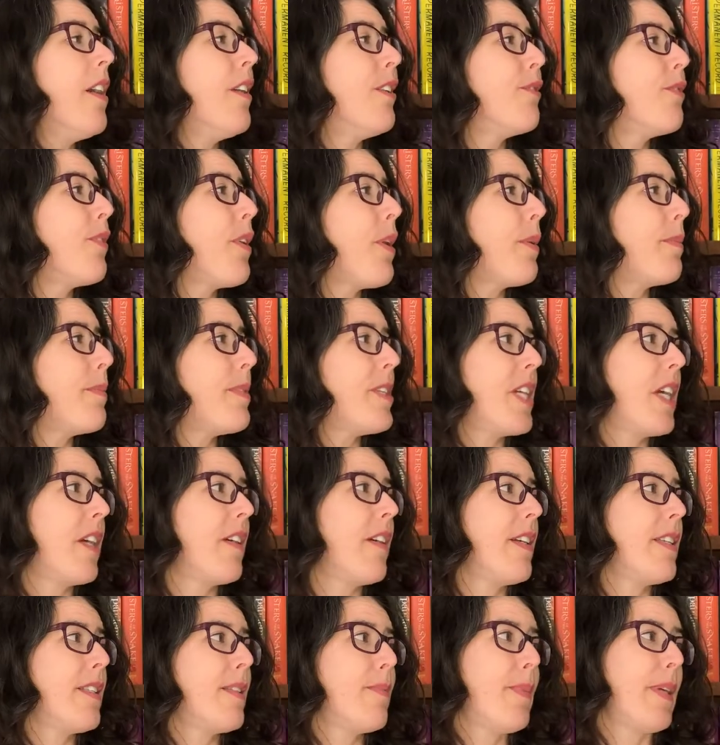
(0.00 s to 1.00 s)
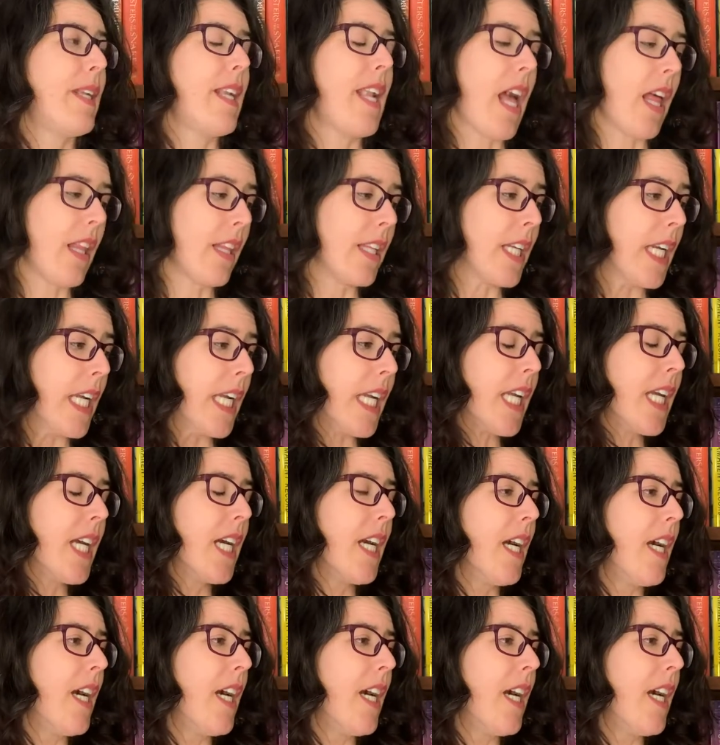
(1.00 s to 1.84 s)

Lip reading: from Jerry Spinelli.